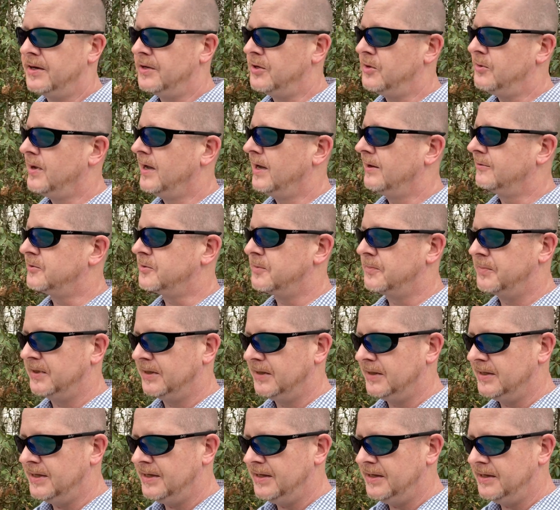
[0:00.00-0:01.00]
And you have to
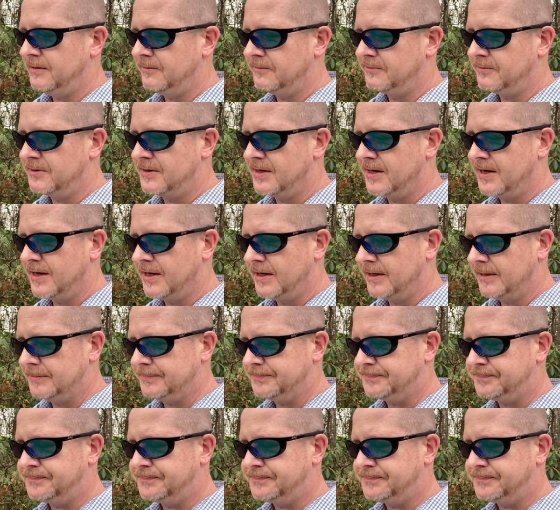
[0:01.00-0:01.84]
believe that